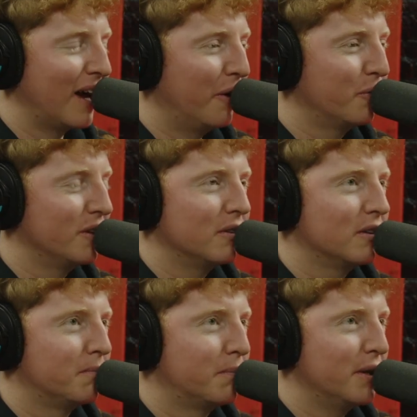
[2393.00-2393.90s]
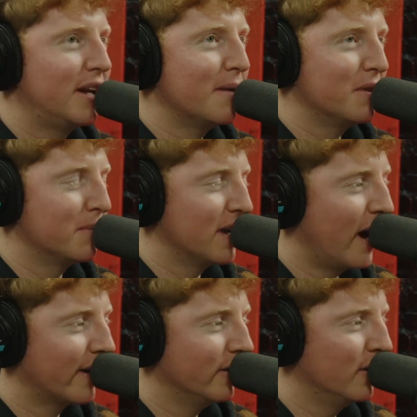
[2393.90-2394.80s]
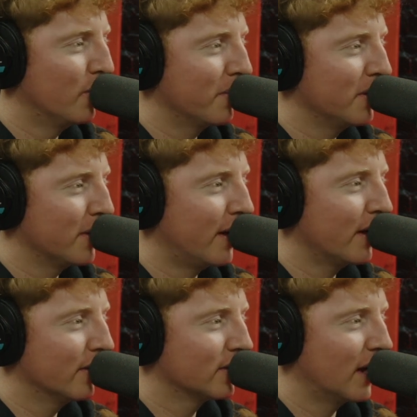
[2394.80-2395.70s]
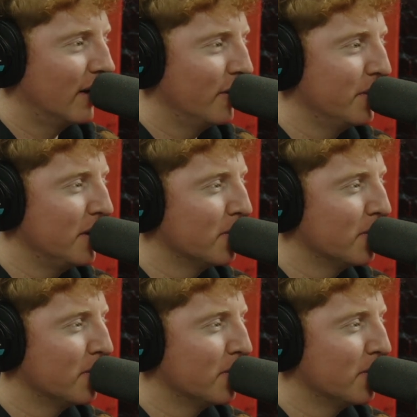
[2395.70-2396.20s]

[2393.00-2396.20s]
I wouldn't, but you can't be the binocular. You don't want to be the binoculars guy. Are you being the